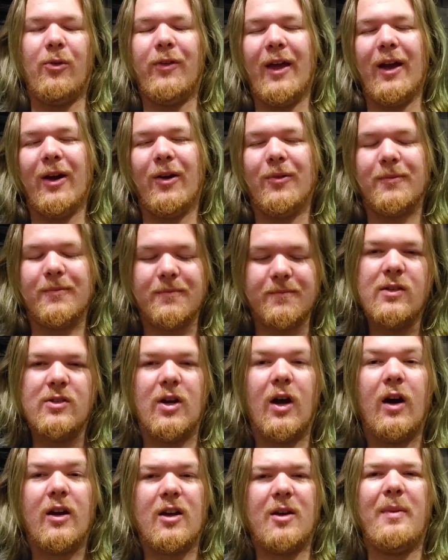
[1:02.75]
down,
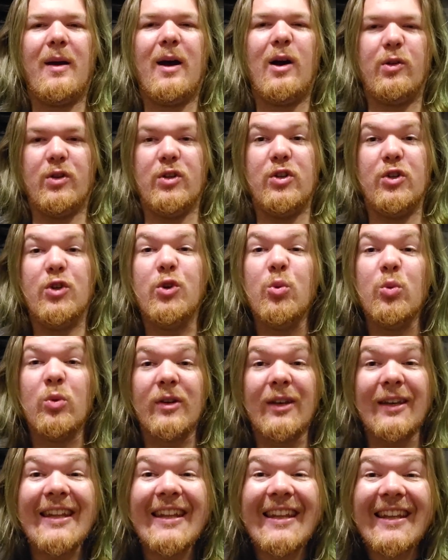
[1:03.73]
talk about
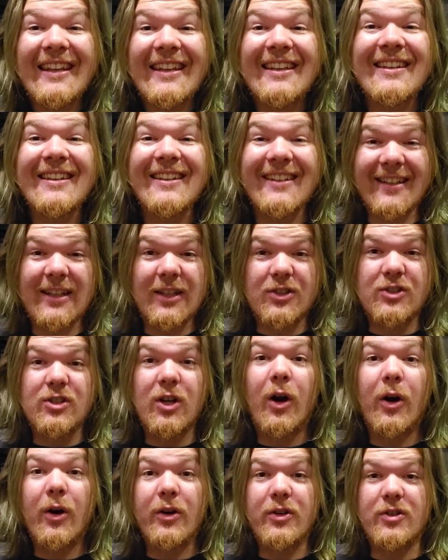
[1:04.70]
unique
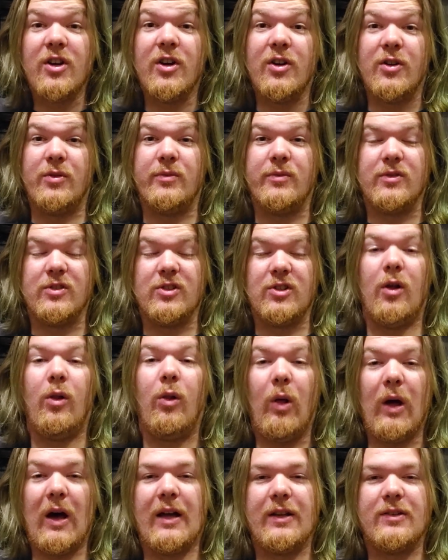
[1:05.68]
guitar tones a
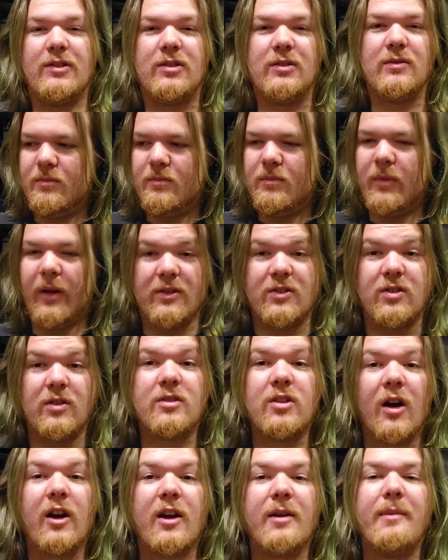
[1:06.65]
lot. Like, to
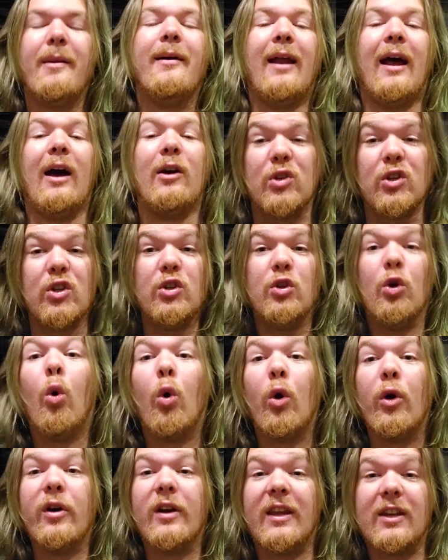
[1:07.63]
talk about how
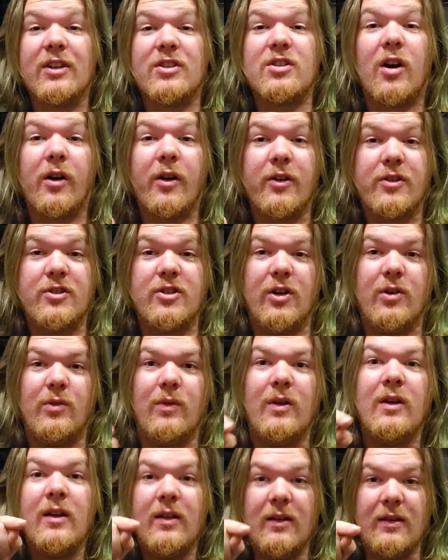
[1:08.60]
your guitar
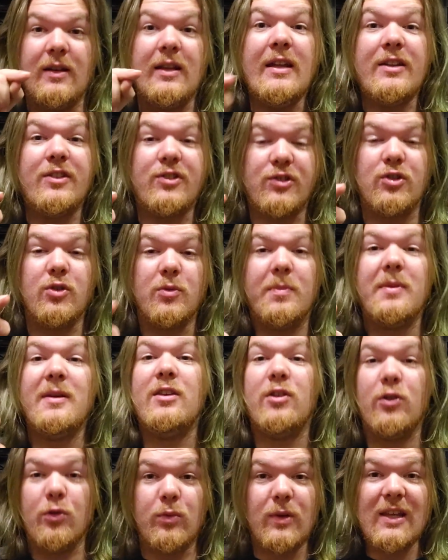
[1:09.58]
tone needs to be
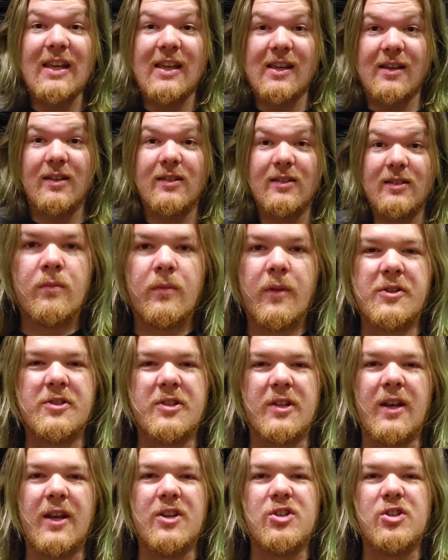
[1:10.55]
unique. There's
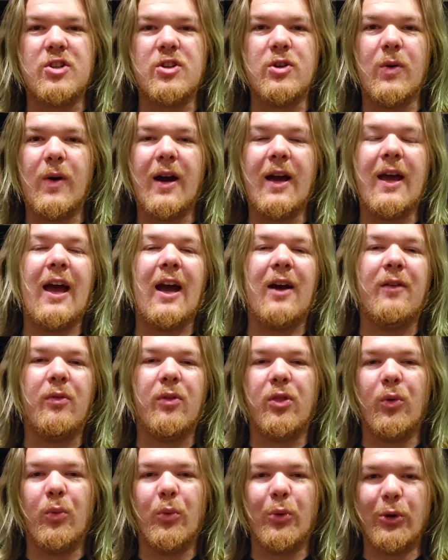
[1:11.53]
an issue I have with
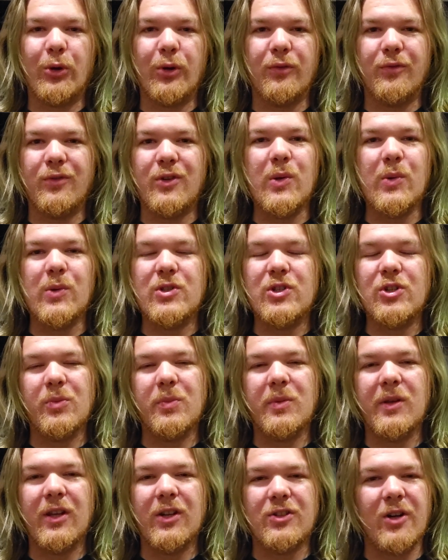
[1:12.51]
the world of
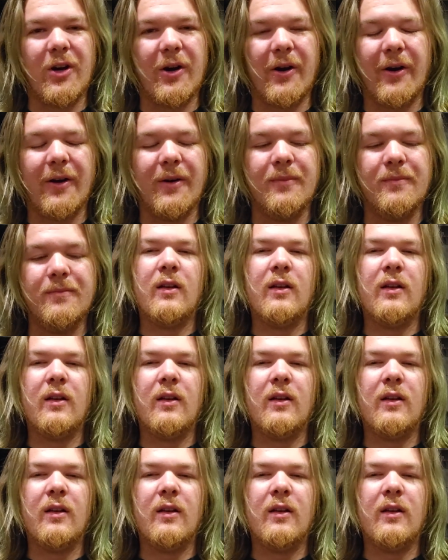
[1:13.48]
YouTube guitar.